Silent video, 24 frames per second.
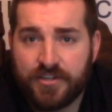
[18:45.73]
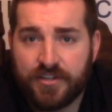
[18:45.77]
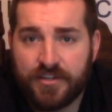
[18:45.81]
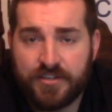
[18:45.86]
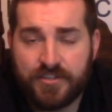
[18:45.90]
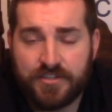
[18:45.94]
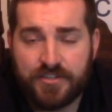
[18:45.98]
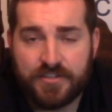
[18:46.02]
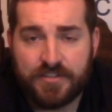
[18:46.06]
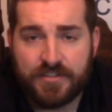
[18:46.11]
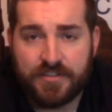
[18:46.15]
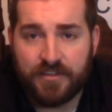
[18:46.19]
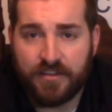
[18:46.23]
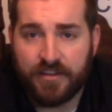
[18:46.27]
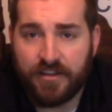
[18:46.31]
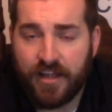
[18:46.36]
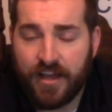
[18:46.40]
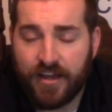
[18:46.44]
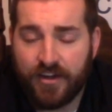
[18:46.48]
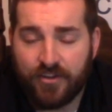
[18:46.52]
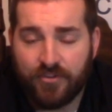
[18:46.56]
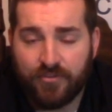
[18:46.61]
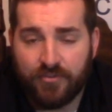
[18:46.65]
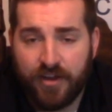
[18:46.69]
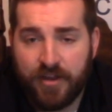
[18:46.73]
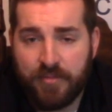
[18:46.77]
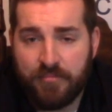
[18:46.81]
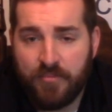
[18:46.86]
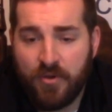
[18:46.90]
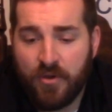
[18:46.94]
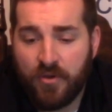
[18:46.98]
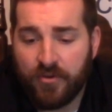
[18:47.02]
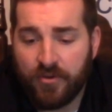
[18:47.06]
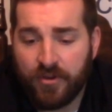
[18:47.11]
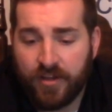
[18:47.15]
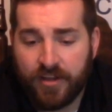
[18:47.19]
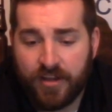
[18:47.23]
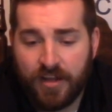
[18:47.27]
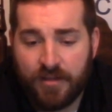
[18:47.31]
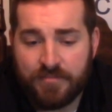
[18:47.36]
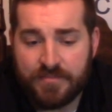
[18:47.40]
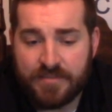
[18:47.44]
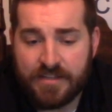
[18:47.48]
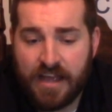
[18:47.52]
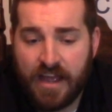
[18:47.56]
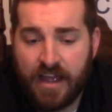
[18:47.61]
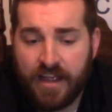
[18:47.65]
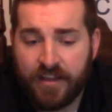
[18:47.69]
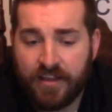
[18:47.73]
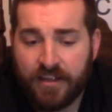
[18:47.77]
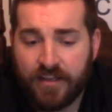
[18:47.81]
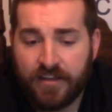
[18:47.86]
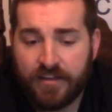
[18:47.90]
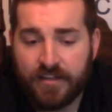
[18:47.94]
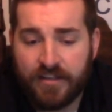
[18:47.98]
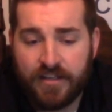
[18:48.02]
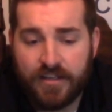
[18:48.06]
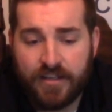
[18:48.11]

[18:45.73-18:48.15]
He's just got a great motor. He comes at you,